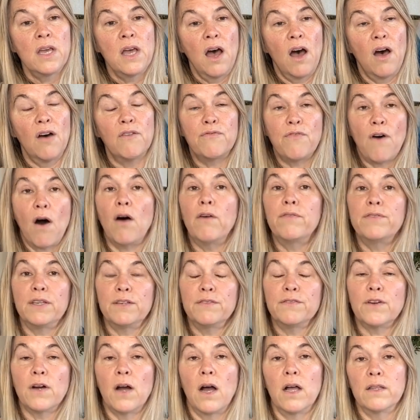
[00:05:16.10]

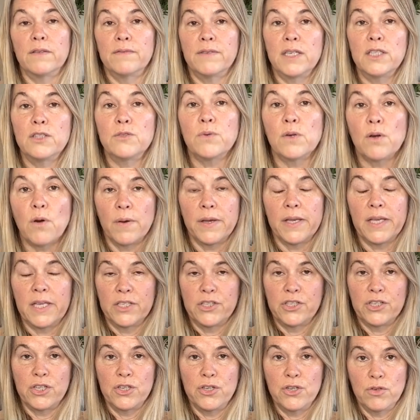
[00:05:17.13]
evolving for all of us. We're going
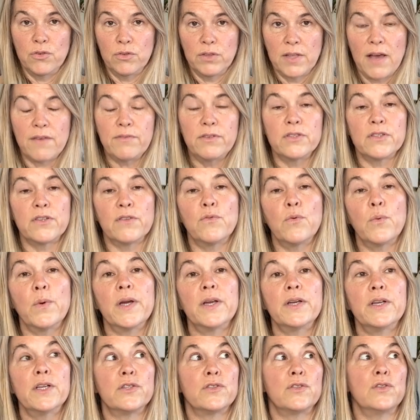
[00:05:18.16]
into new levels of
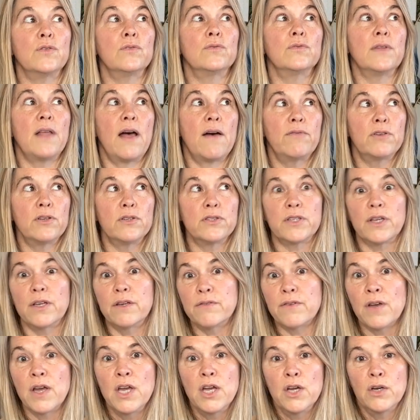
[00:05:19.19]
awareness, new levels
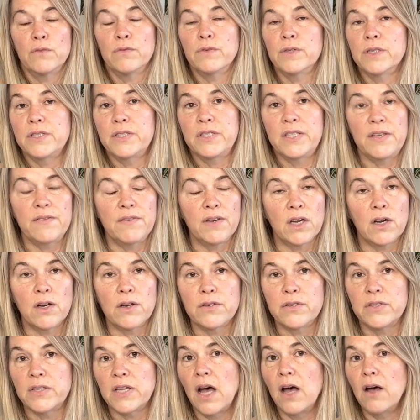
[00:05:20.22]
of receiving
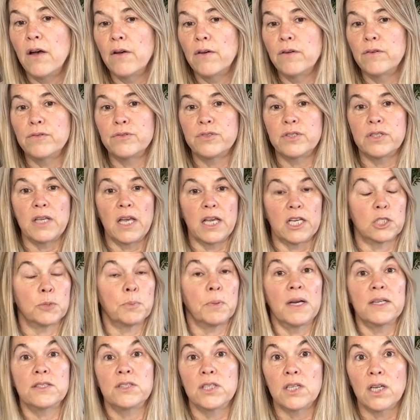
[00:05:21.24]
ourselves,
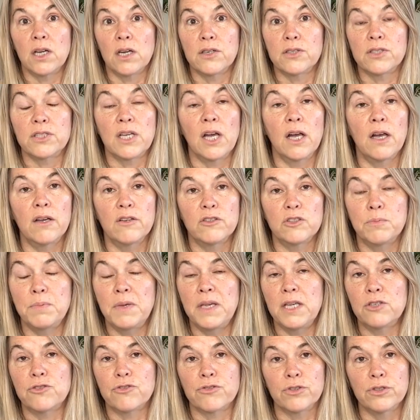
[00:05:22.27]
expressing ourselves,
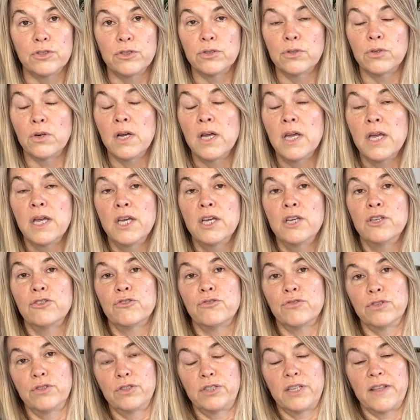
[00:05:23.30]
being true
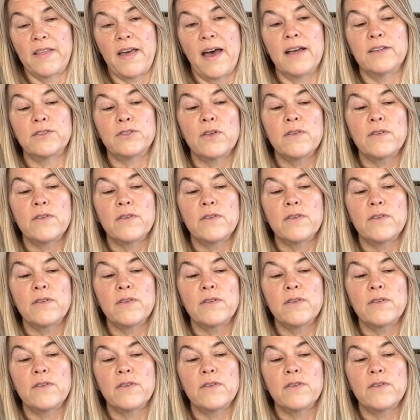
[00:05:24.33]
to that.